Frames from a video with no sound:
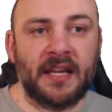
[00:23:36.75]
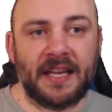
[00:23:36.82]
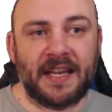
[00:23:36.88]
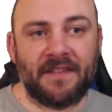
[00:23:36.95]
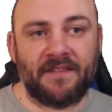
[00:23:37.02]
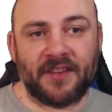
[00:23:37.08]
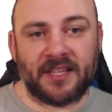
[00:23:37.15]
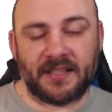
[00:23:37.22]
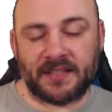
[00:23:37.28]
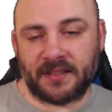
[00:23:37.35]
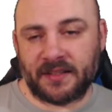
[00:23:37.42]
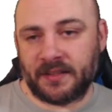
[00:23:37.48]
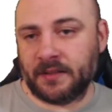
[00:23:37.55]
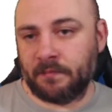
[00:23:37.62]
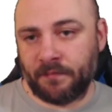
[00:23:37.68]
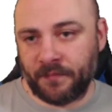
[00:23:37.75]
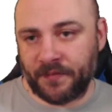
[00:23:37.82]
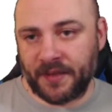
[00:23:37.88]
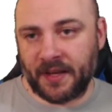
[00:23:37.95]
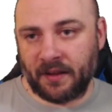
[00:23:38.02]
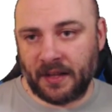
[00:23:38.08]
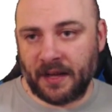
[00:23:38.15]
If it doesn't,
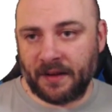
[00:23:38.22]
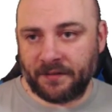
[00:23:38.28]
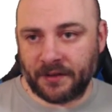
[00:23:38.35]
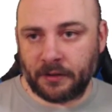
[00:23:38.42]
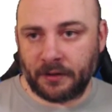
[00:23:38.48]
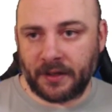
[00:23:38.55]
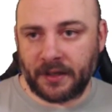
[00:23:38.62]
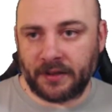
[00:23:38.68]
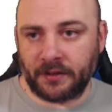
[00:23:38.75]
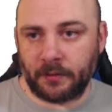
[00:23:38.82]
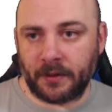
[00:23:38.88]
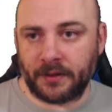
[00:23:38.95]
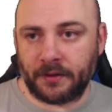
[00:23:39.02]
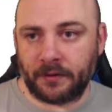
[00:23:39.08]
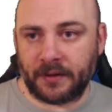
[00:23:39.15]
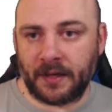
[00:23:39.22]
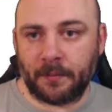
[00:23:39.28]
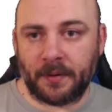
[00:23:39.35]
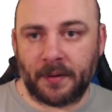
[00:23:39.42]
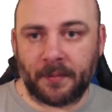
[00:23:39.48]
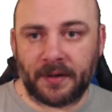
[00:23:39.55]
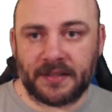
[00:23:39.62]
then I'll have to look into it, okay?
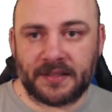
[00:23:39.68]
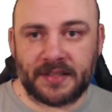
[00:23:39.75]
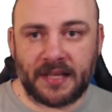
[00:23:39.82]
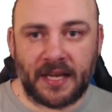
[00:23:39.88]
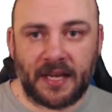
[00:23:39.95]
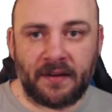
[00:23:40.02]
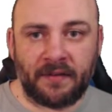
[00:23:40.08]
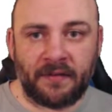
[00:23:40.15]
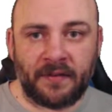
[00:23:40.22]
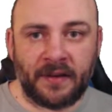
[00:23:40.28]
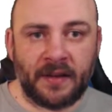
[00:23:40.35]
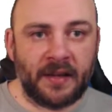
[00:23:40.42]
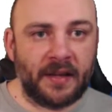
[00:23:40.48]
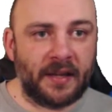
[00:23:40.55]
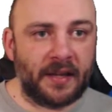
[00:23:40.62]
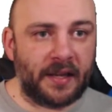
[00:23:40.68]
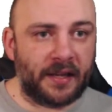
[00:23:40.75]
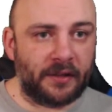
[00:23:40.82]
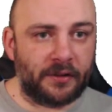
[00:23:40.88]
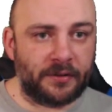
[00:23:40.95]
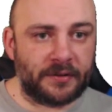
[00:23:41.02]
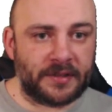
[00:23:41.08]
But I'm going to save and
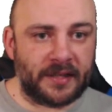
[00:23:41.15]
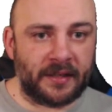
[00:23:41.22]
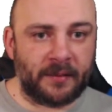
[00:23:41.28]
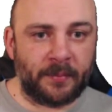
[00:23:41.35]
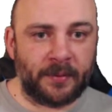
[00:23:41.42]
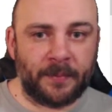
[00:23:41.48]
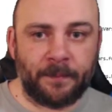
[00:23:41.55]
close that up.